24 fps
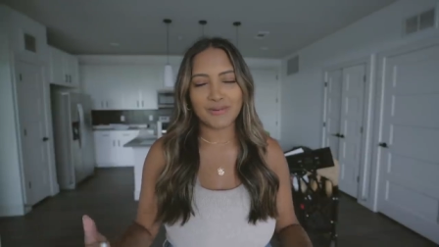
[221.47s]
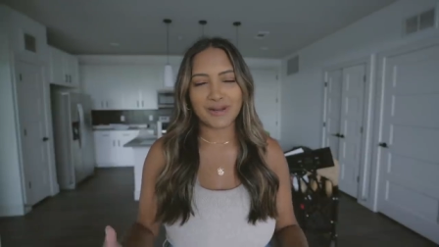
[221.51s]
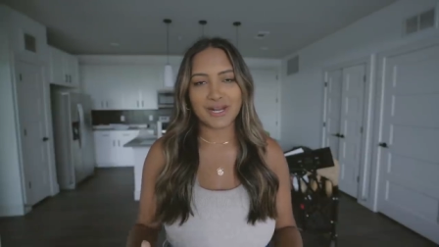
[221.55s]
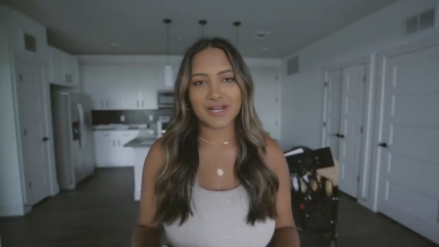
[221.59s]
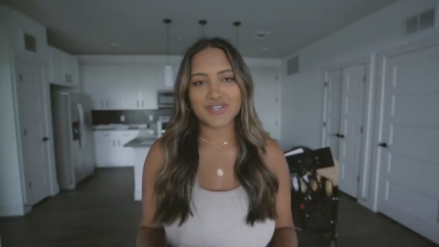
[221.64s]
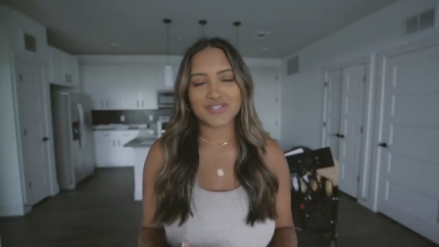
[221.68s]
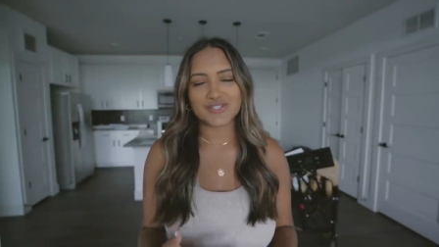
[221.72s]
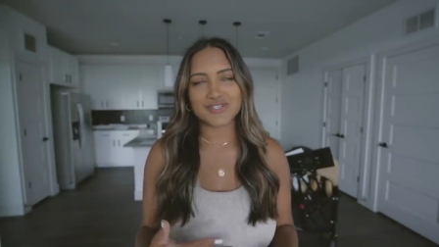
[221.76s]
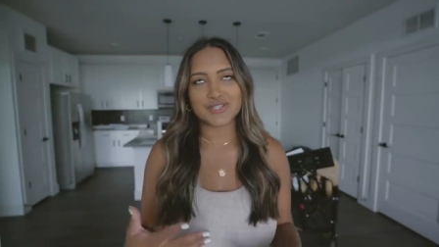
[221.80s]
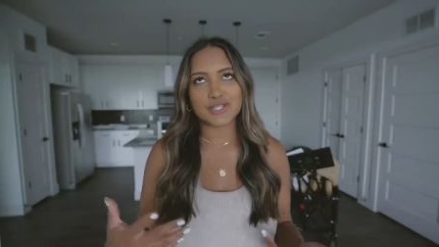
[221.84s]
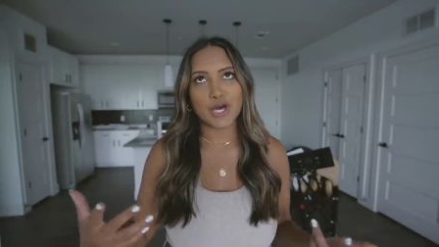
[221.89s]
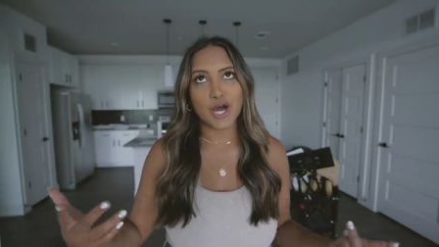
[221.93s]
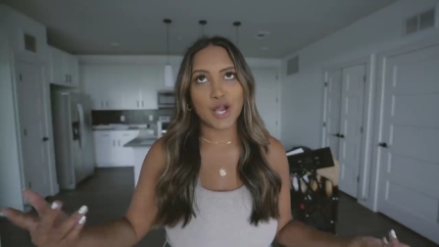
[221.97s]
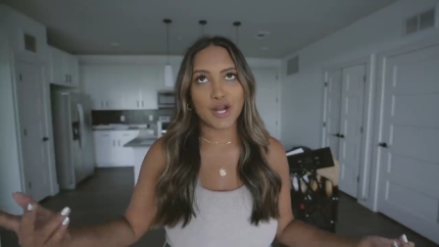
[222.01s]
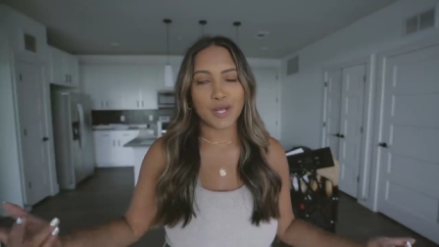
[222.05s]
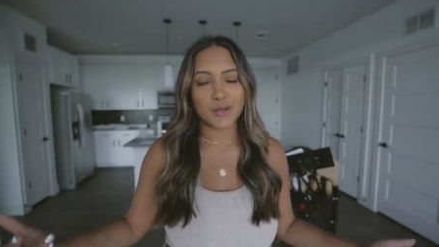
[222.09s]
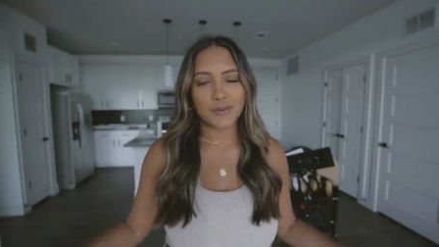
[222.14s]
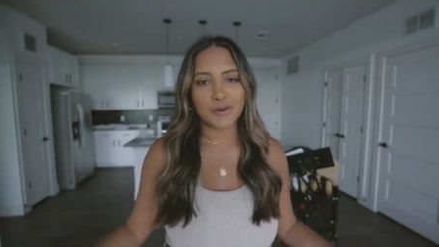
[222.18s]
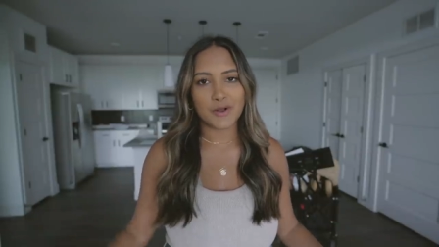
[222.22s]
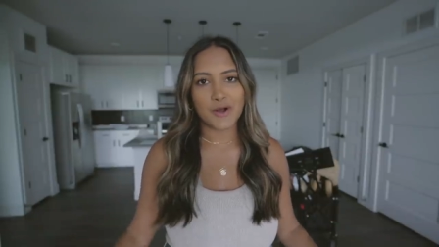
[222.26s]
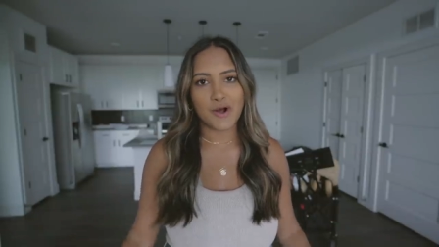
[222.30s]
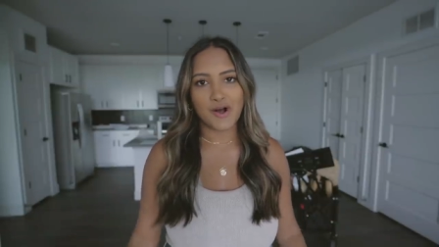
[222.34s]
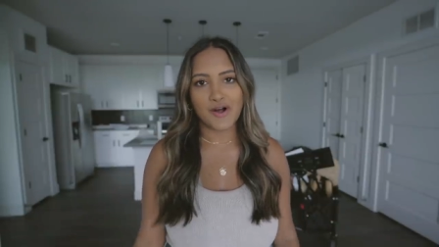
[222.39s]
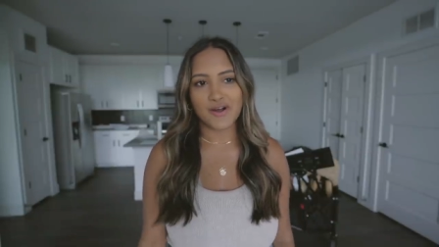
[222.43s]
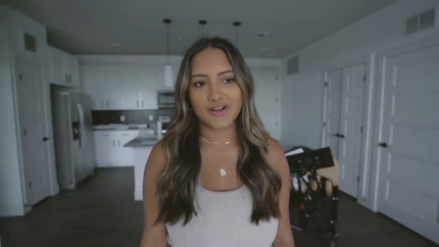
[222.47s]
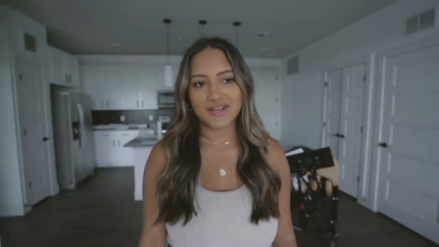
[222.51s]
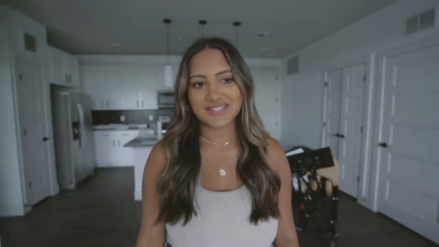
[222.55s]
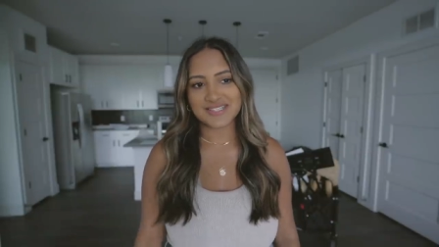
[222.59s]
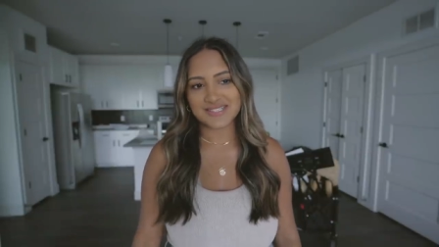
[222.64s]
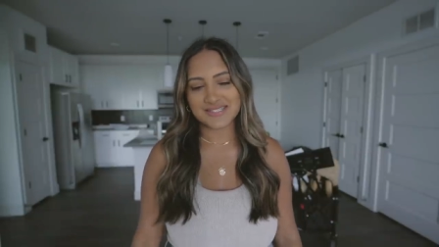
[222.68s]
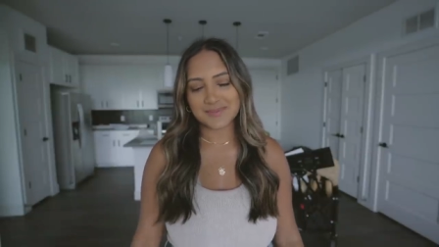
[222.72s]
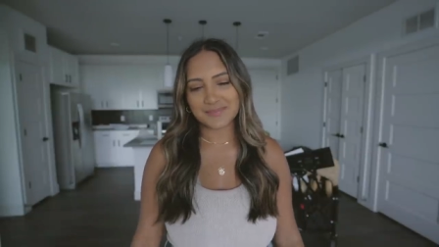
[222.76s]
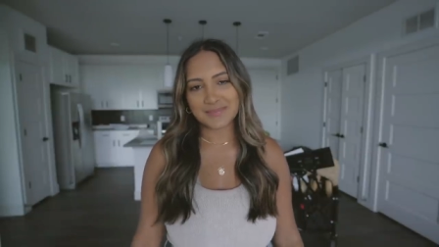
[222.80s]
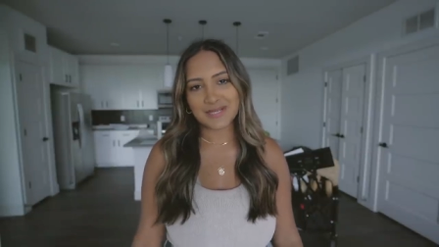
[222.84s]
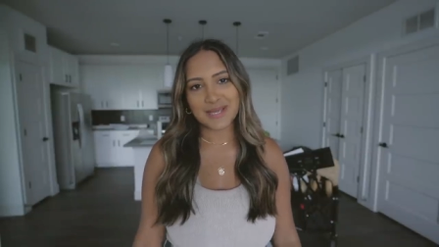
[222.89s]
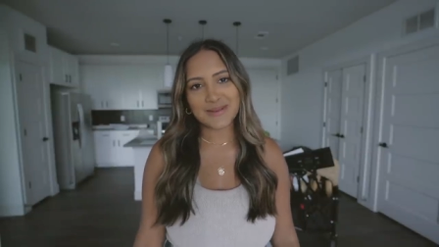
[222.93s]
but I just thought I would call
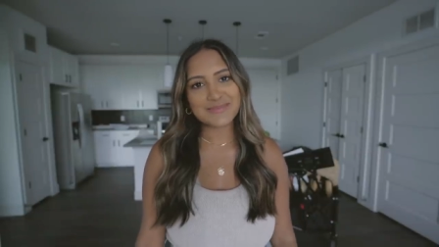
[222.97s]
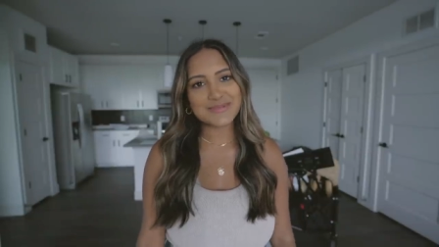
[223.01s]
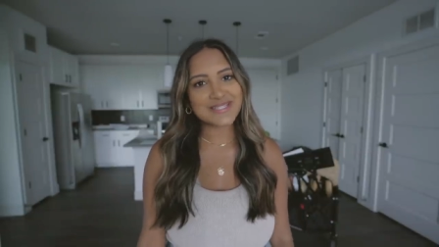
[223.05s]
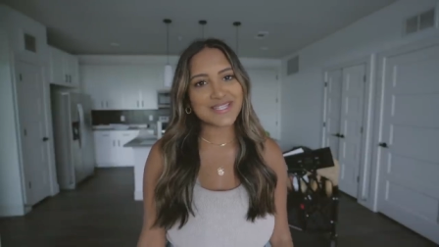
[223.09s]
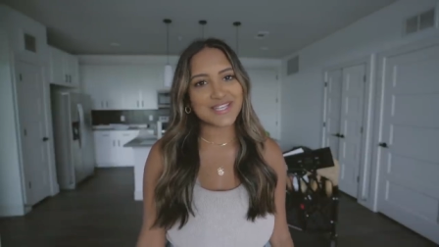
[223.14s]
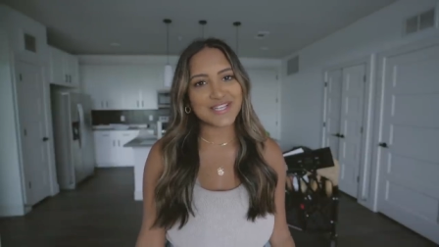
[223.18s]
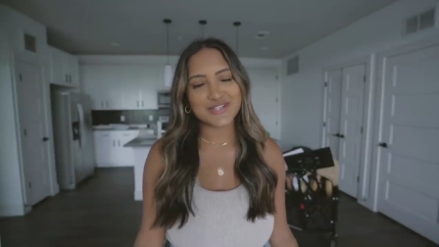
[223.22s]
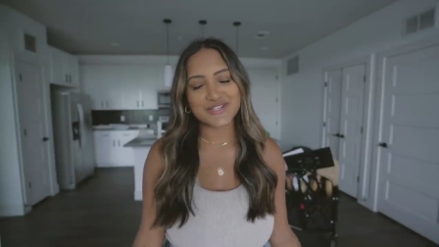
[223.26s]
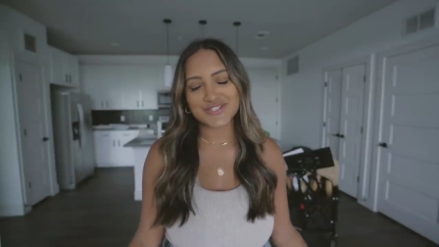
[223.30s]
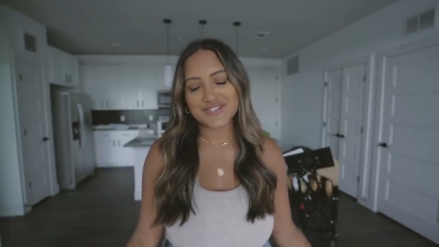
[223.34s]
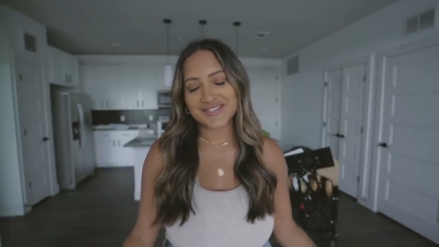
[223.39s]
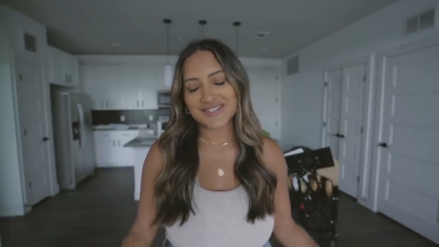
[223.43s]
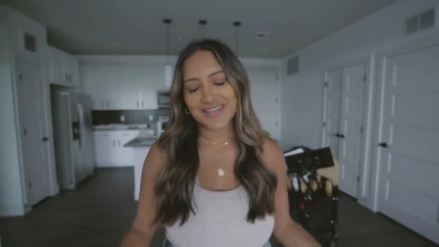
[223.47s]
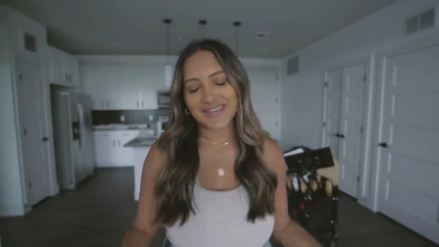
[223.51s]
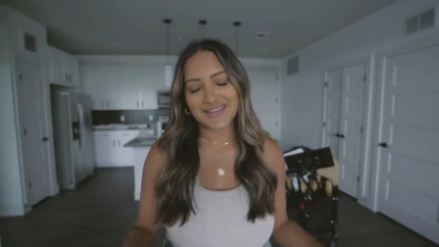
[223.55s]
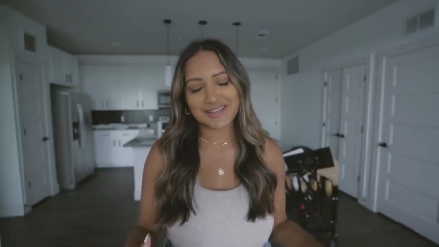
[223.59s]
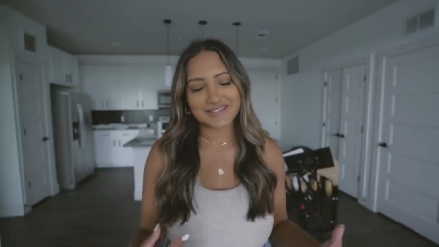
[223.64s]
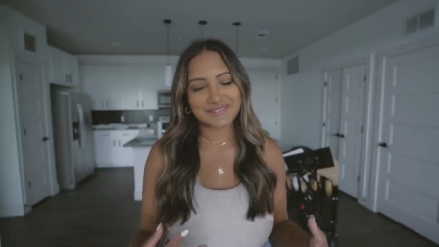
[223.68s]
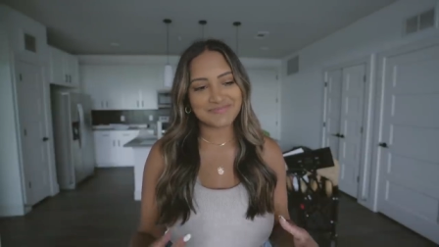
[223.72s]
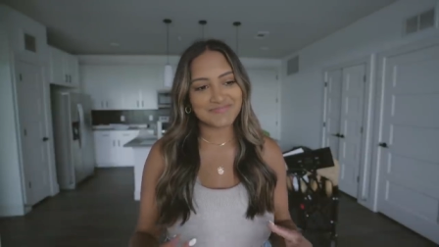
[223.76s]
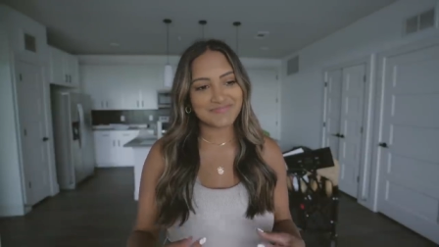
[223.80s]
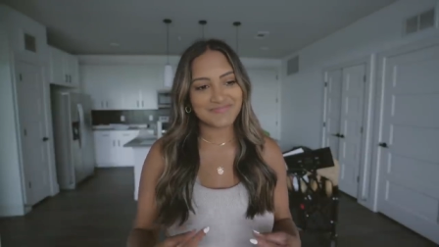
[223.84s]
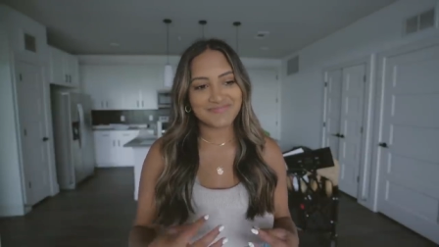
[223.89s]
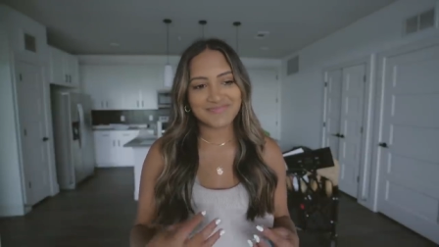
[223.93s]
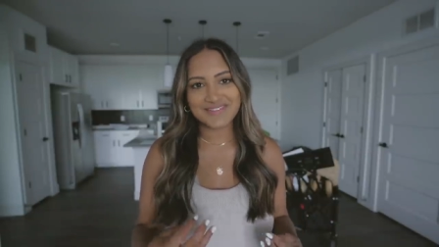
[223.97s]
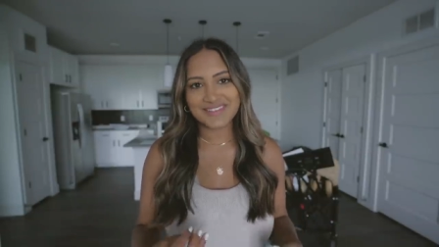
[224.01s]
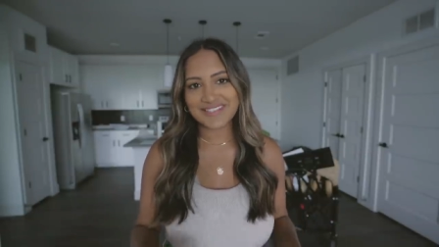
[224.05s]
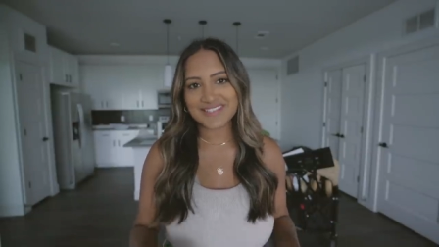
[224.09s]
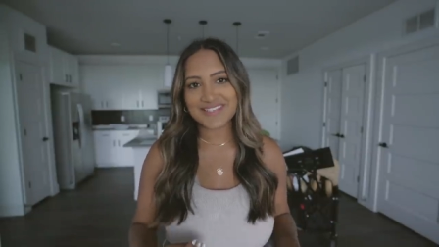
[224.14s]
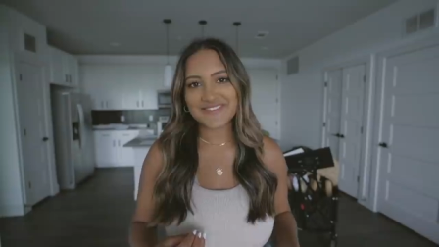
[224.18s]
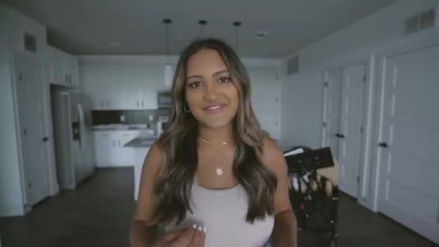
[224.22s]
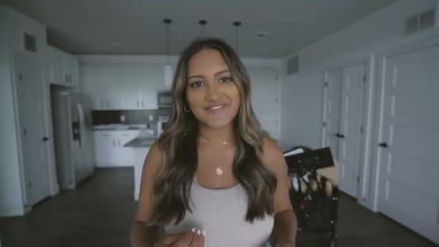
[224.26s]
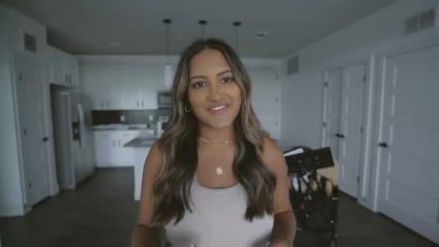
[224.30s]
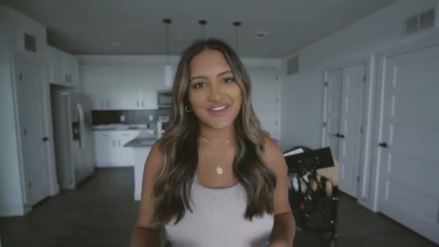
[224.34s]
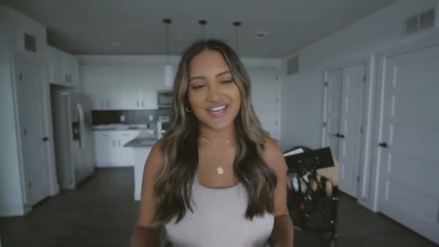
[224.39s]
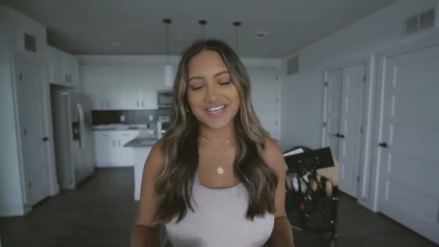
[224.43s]
because sometimes they just like
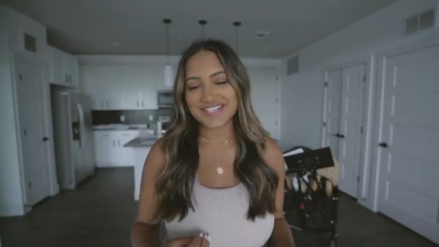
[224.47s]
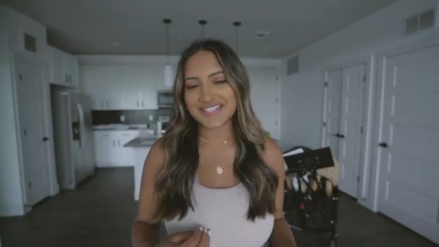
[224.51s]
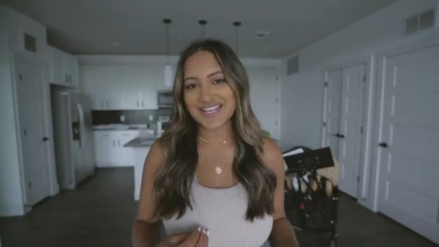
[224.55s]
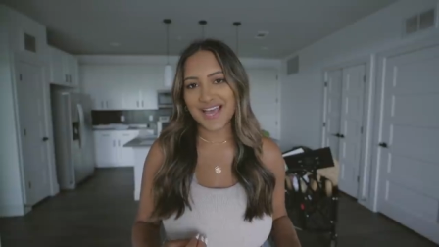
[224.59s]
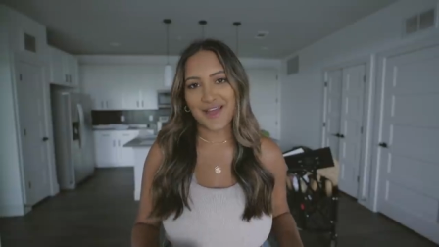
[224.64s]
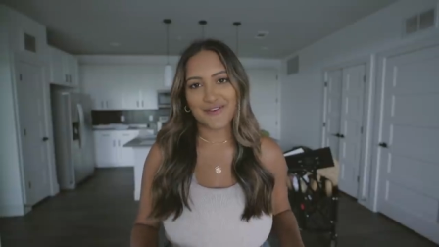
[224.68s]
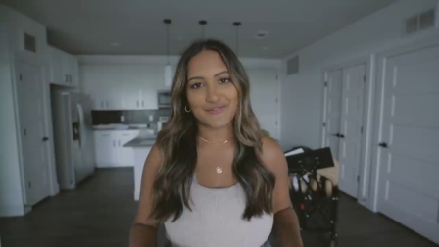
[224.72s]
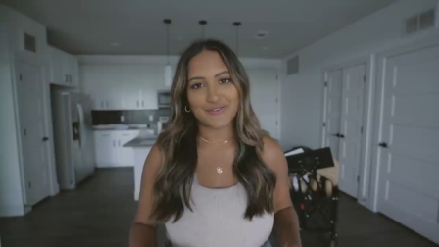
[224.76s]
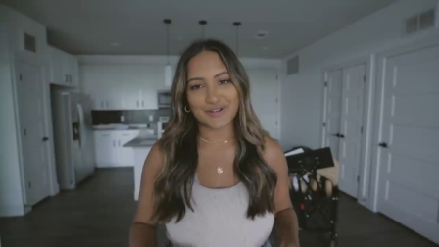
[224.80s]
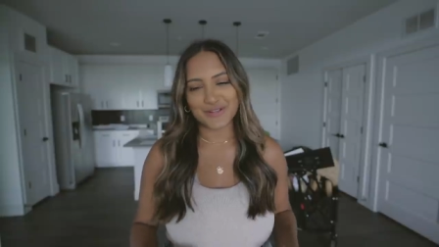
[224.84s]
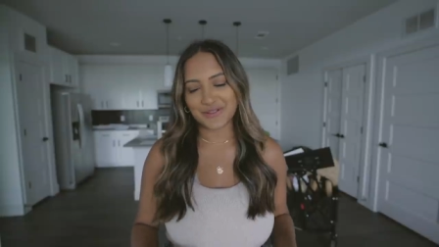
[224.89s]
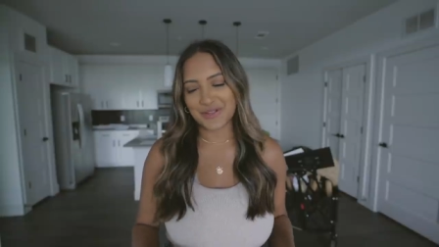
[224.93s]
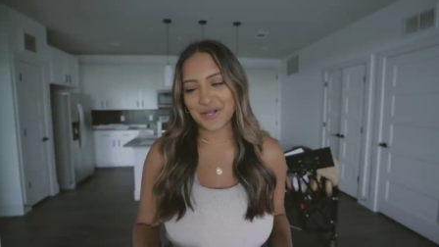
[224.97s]
fix every